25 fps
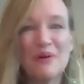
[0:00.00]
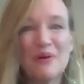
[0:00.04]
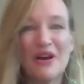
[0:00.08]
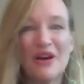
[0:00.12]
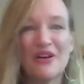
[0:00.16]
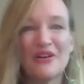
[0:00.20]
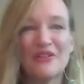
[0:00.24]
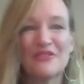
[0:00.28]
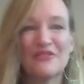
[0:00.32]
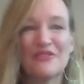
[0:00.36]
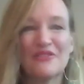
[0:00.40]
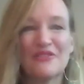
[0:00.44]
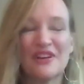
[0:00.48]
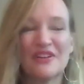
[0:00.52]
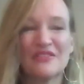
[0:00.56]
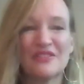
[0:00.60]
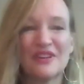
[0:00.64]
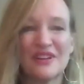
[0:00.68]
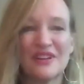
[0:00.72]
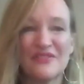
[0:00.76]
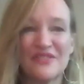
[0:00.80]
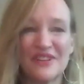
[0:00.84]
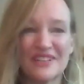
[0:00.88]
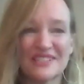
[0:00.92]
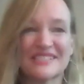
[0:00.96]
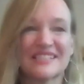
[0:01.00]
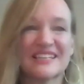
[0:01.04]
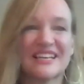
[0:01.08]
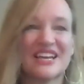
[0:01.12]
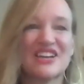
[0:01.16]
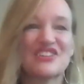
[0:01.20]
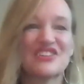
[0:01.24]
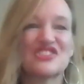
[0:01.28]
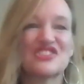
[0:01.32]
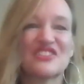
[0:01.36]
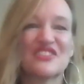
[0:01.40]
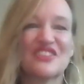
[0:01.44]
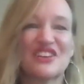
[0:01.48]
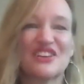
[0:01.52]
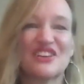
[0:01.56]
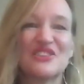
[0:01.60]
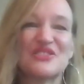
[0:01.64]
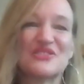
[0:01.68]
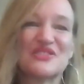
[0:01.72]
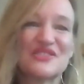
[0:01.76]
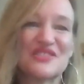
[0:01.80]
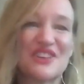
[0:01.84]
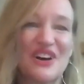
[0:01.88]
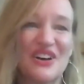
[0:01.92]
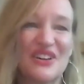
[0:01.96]
of investigation that
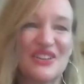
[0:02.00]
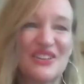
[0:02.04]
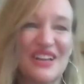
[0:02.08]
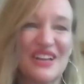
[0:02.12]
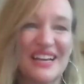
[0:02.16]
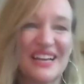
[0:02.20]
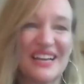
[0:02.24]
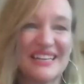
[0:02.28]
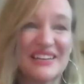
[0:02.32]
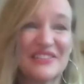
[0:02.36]
uses online